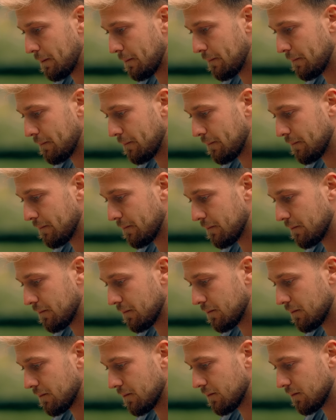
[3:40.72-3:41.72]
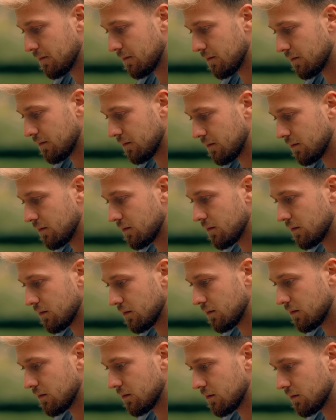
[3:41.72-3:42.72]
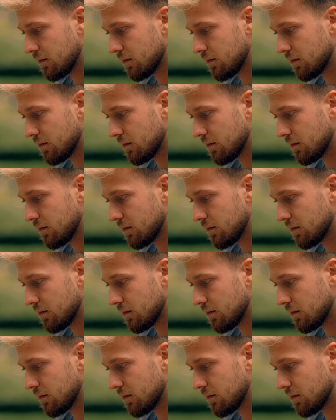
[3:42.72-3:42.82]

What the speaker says: Nobody speaks.